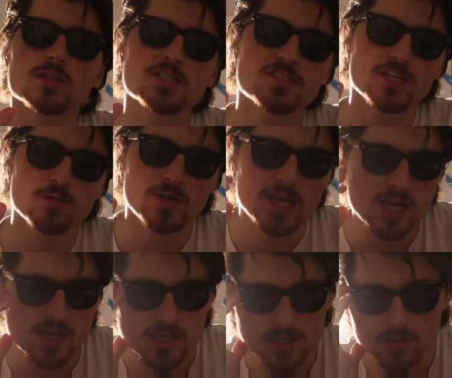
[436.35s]
let's say
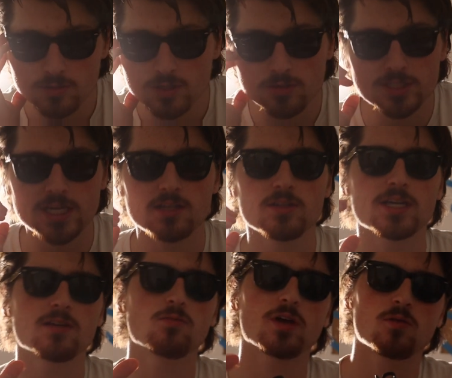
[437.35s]
you take a look
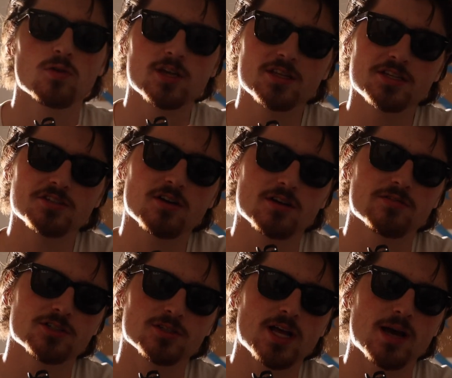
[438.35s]
at like one of these
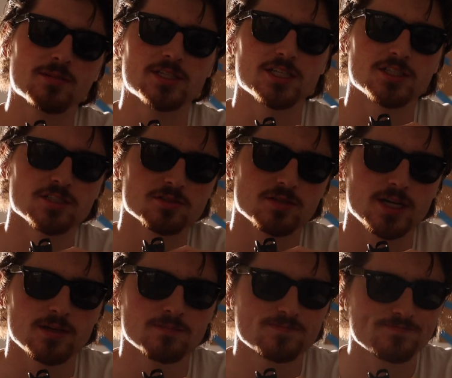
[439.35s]
artificial habitations,
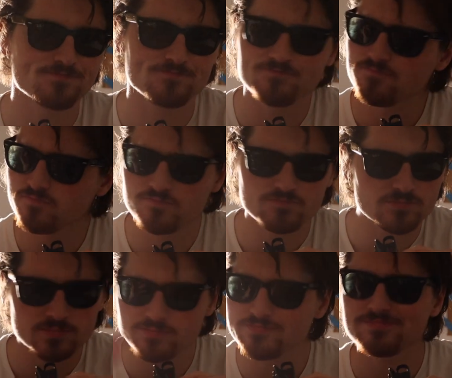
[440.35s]
right?
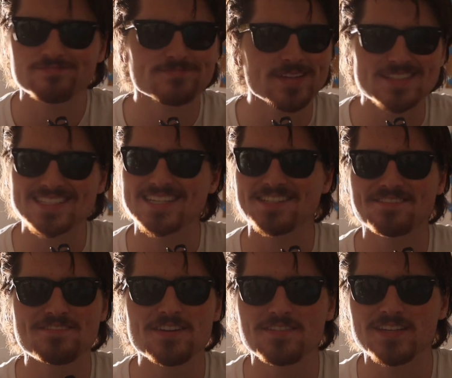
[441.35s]
Let's say it's
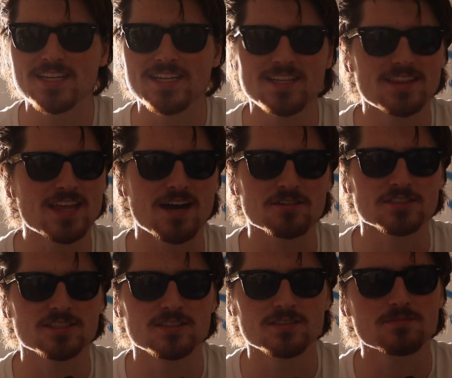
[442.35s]

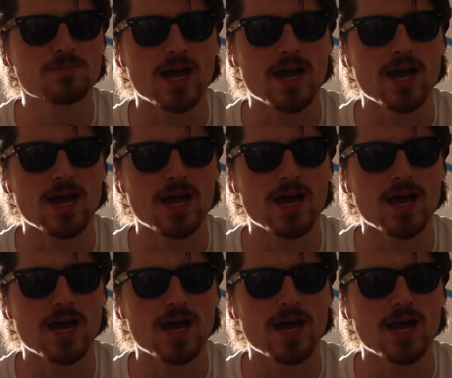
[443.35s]
50,000